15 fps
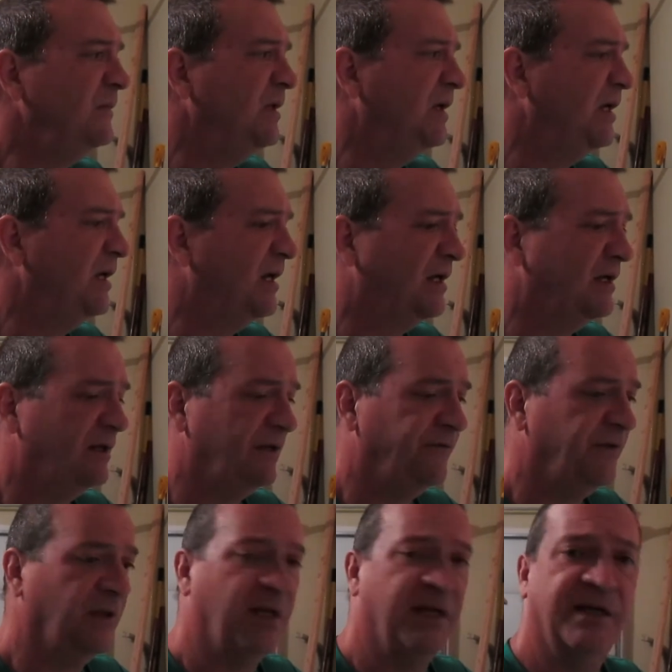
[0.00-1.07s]
And if
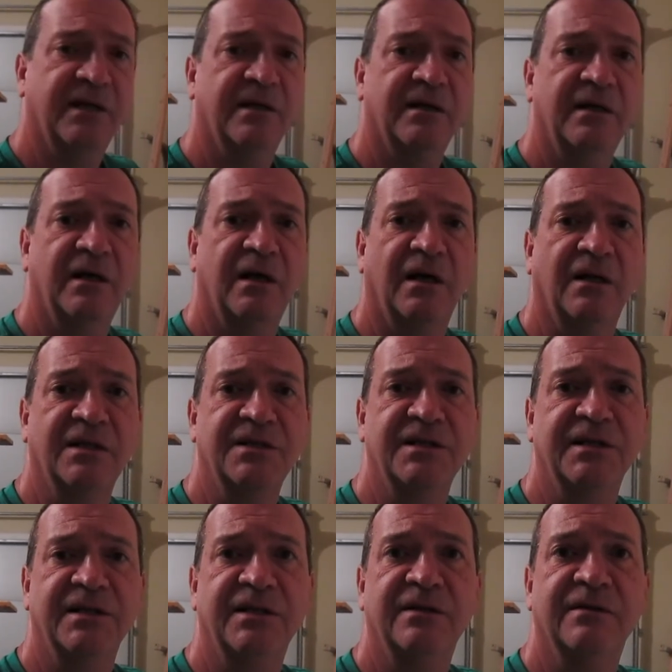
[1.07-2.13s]
you like uh,
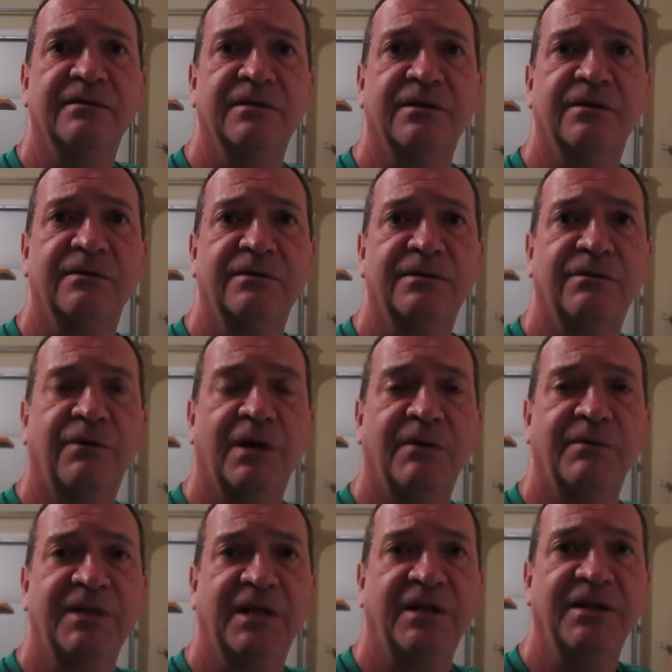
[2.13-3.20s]
listening to, to, to, what I'm
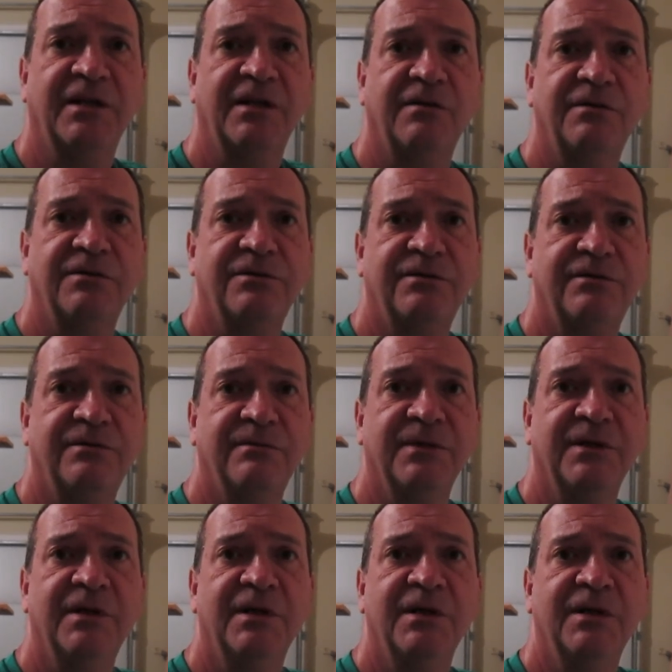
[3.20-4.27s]
telling you, little
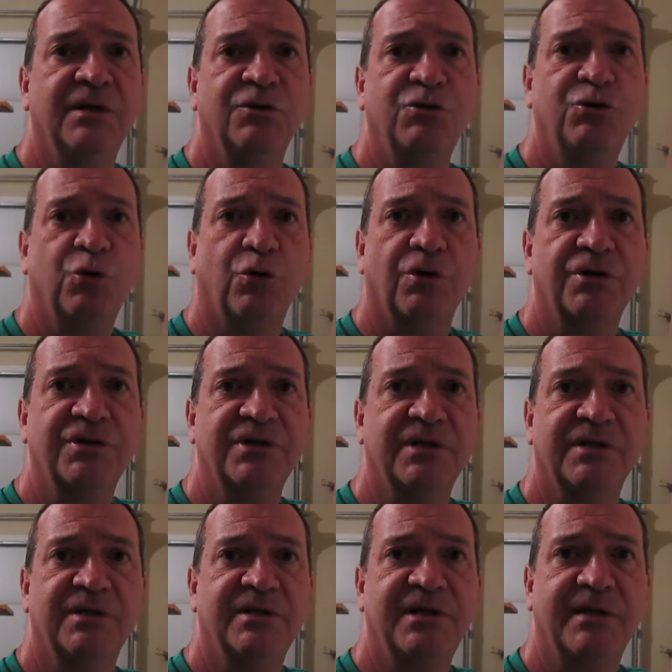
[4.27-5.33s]
chores
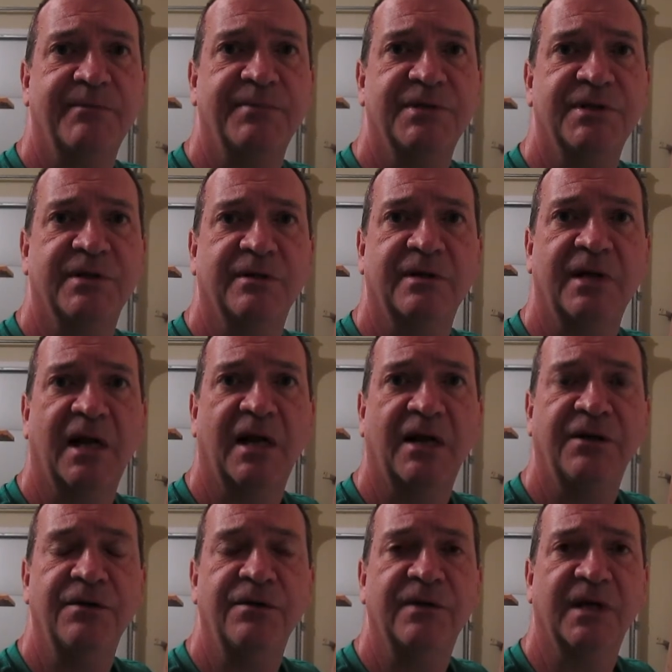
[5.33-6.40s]
and tips and how to
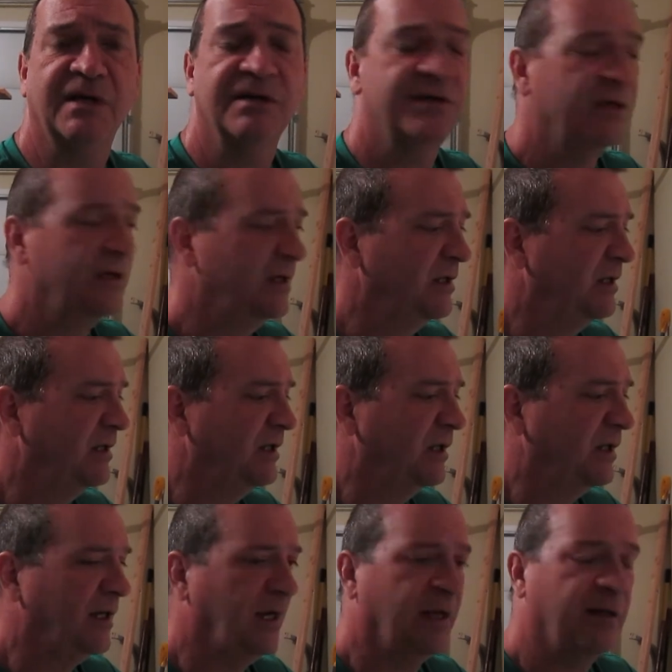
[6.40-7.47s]
do things.
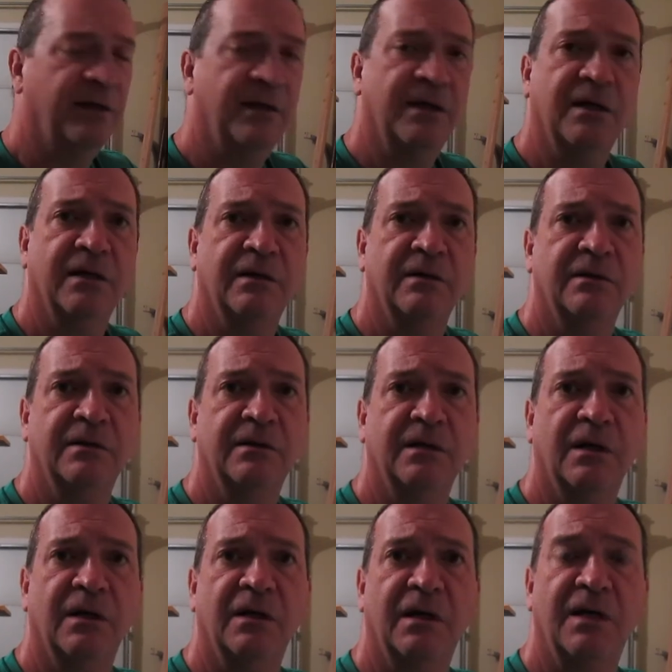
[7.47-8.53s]
And uh,
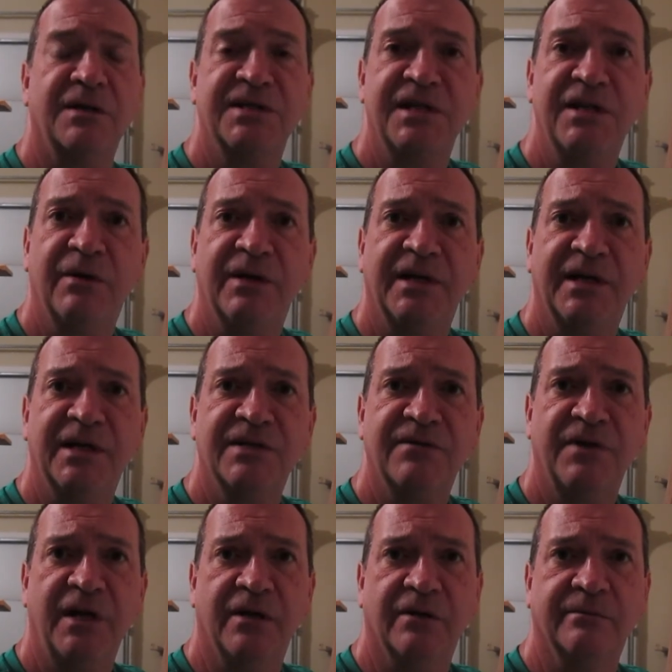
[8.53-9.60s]
uh I'll see you on the next
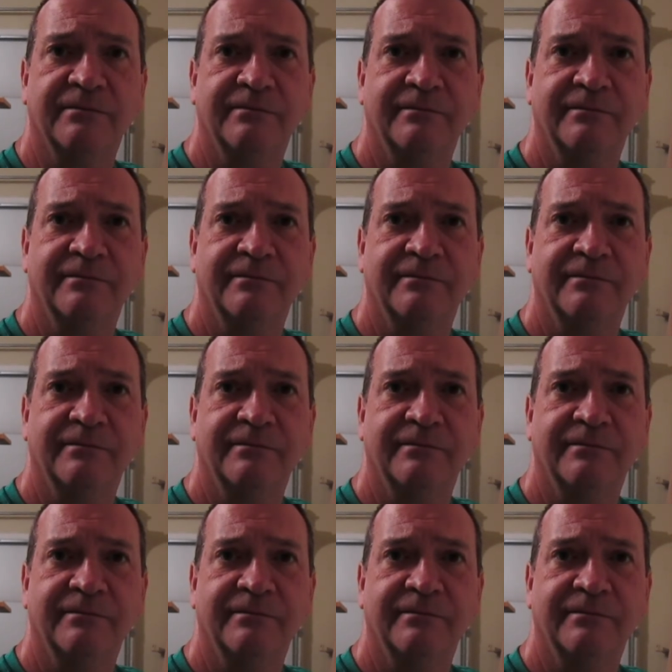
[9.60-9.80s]
video.